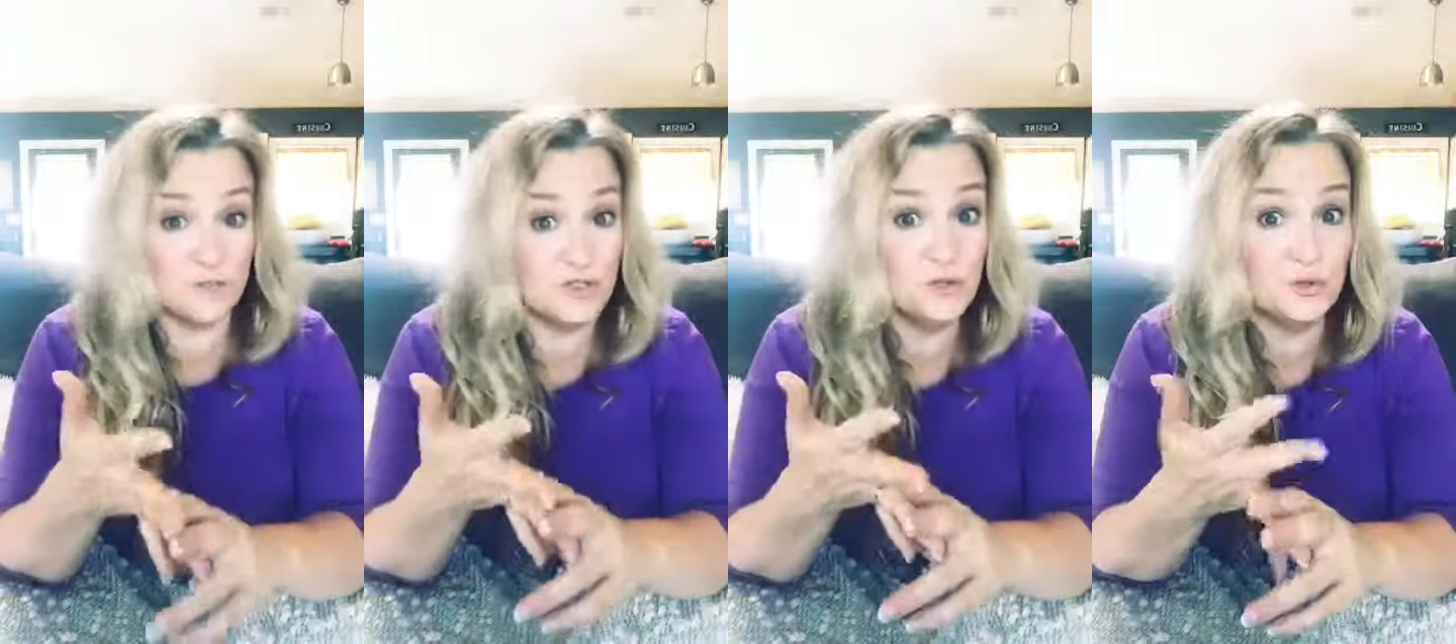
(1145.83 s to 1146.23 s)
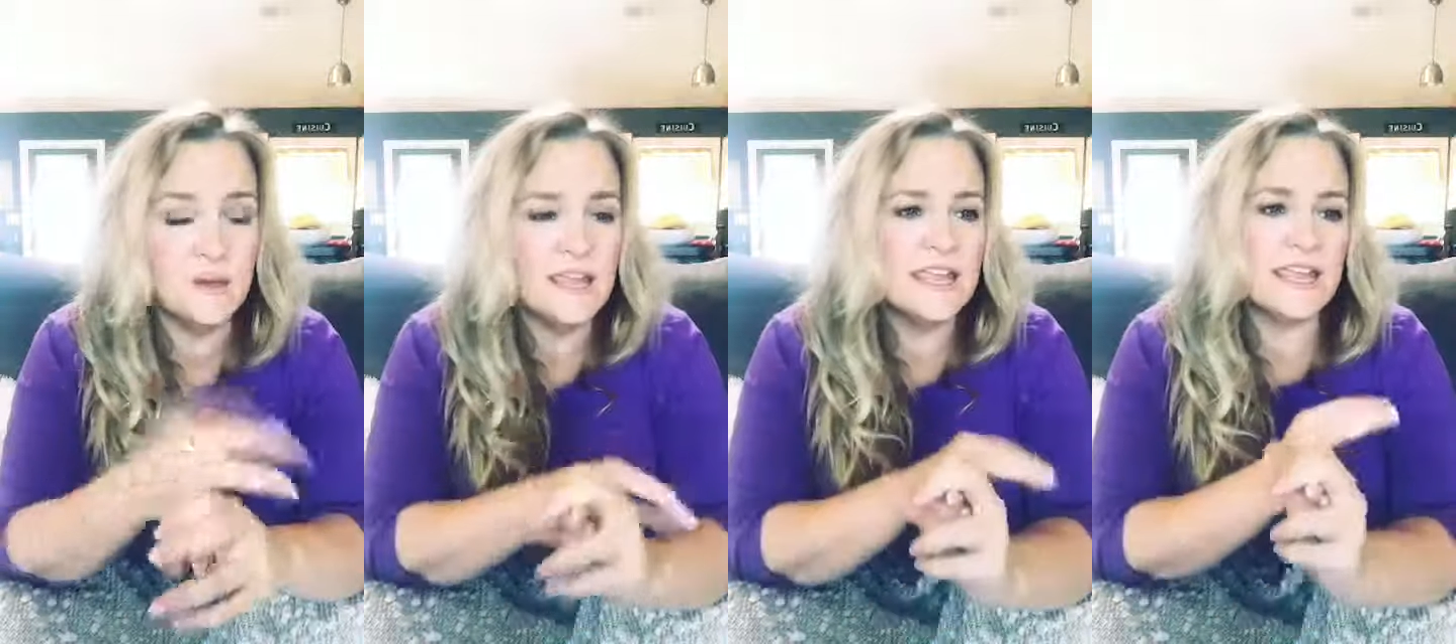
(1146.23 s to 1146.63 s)
But
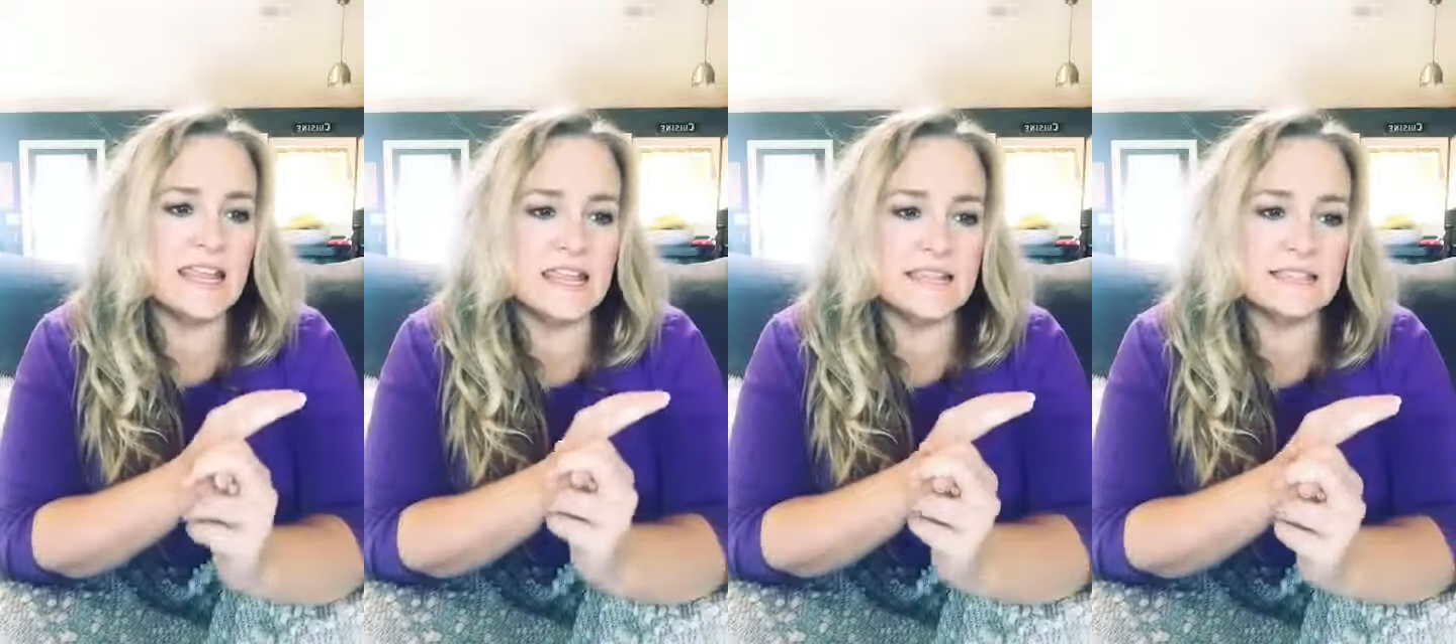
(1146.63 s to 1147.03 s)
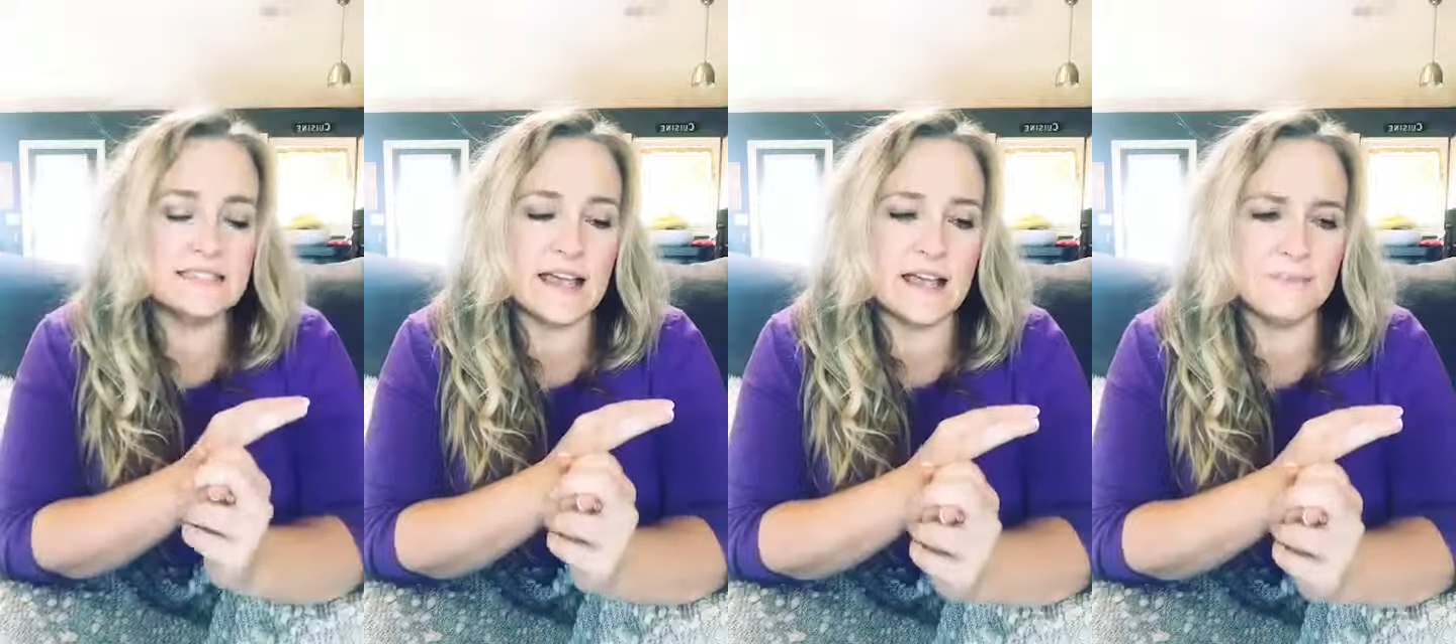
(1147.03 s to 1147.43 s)
two, it
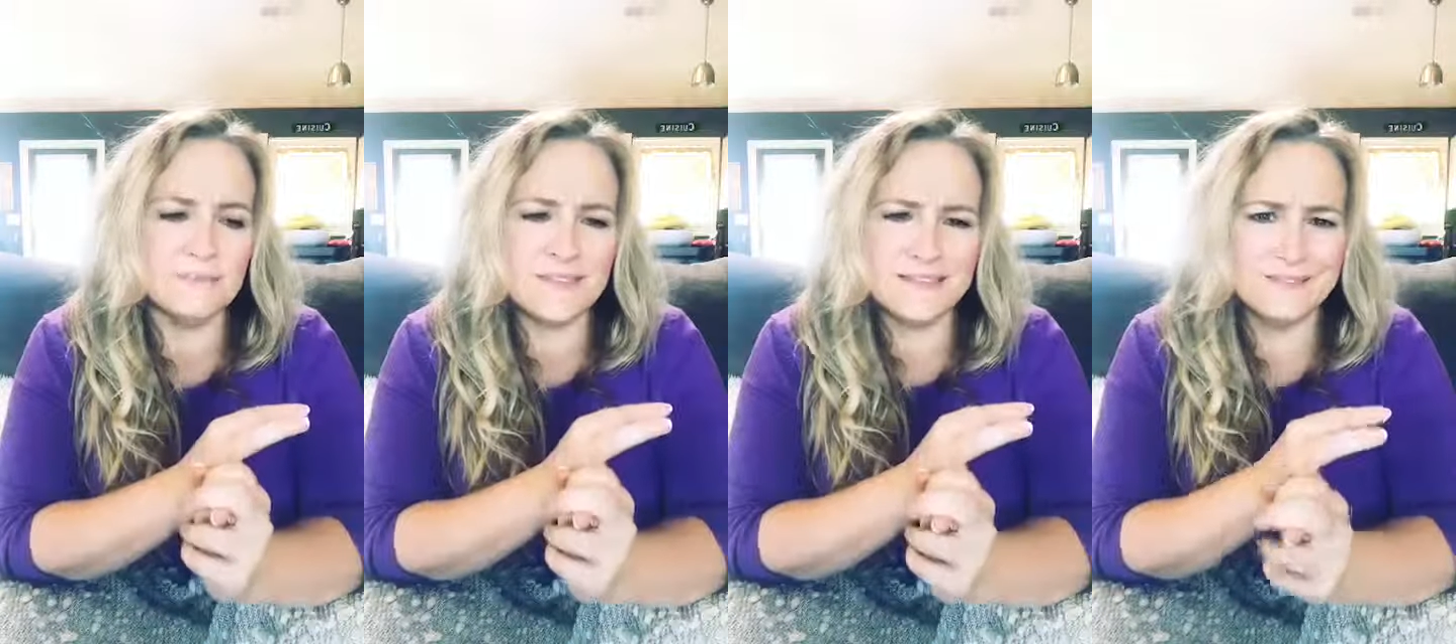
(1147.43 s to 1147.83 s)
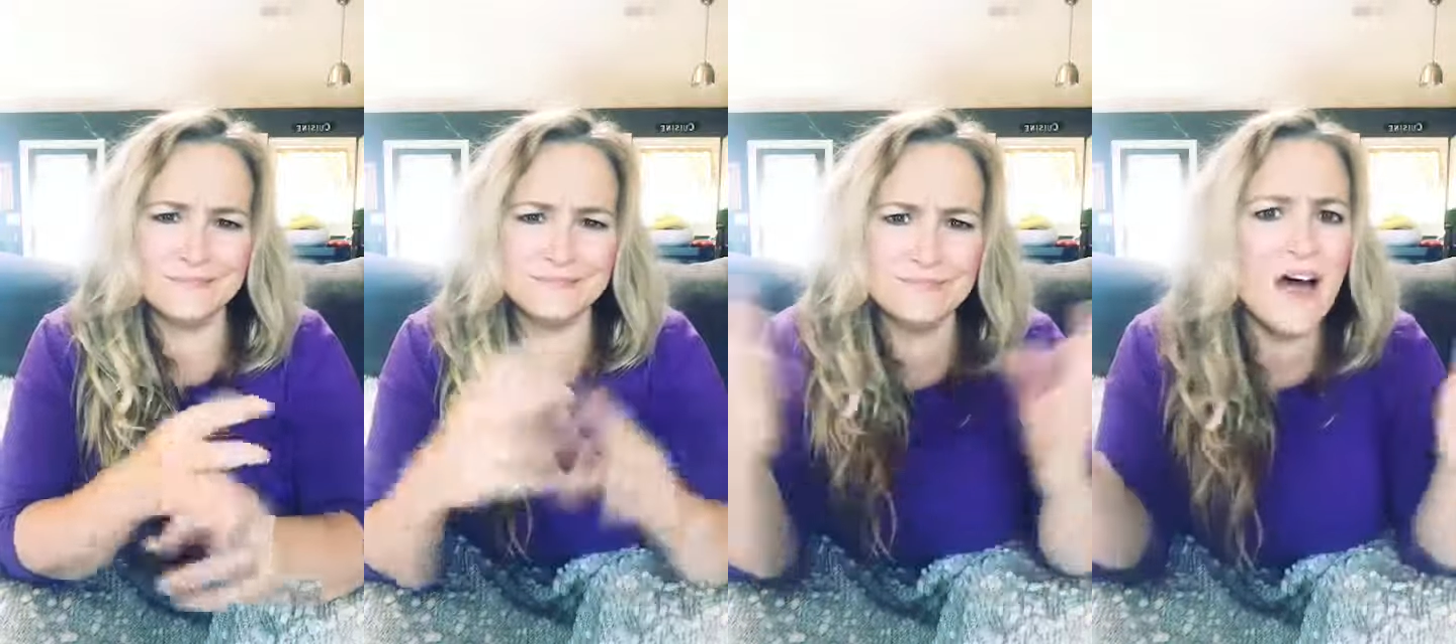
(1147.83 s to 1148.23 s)
is
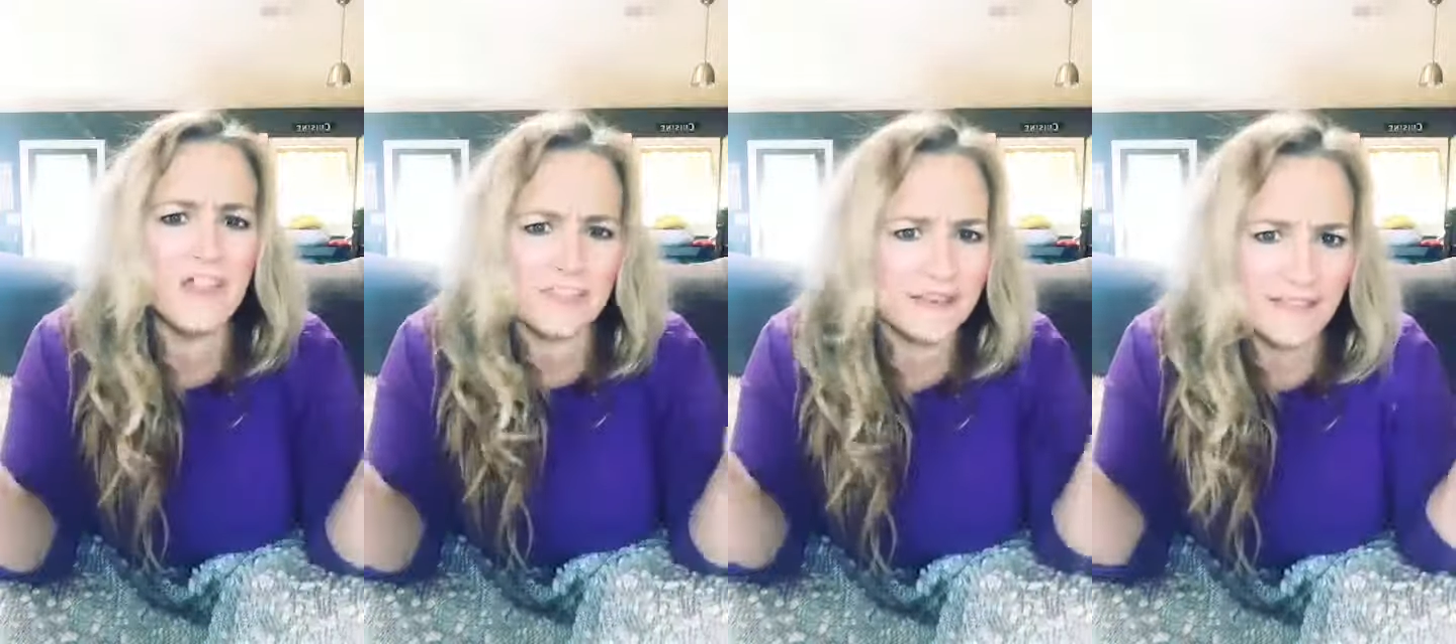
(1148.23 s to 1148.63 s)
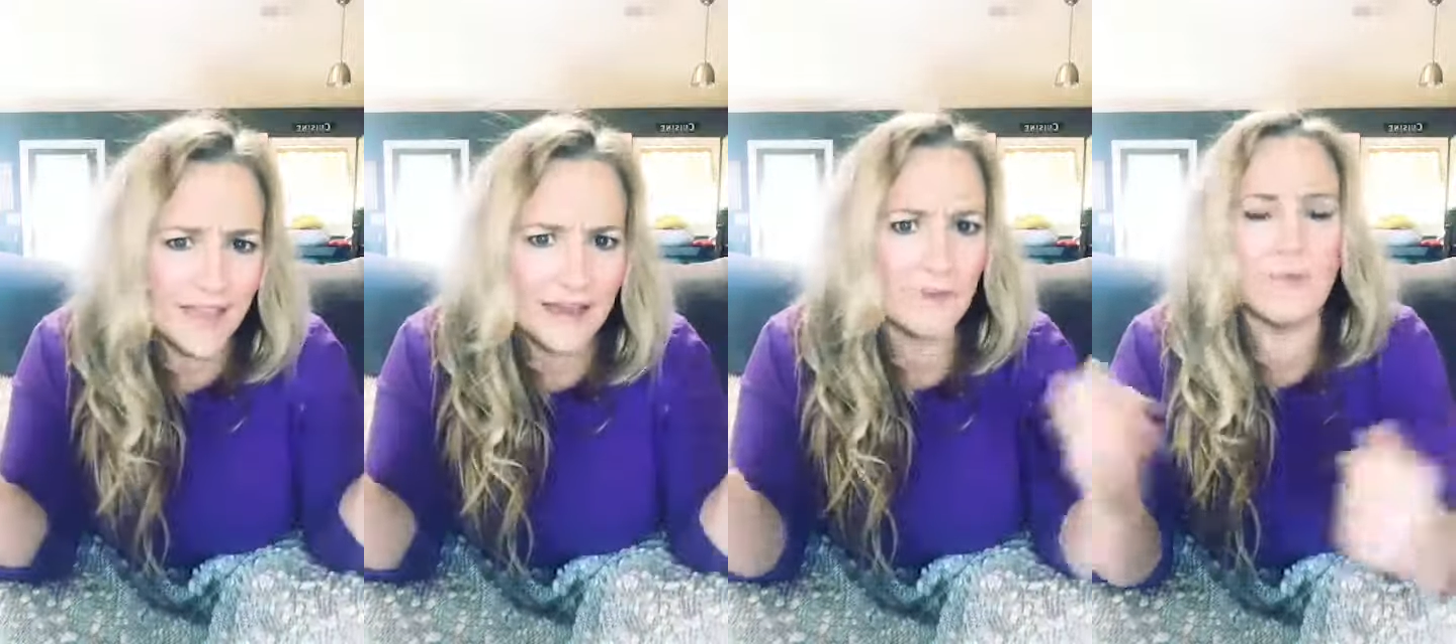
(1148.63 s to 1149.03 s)
nothing like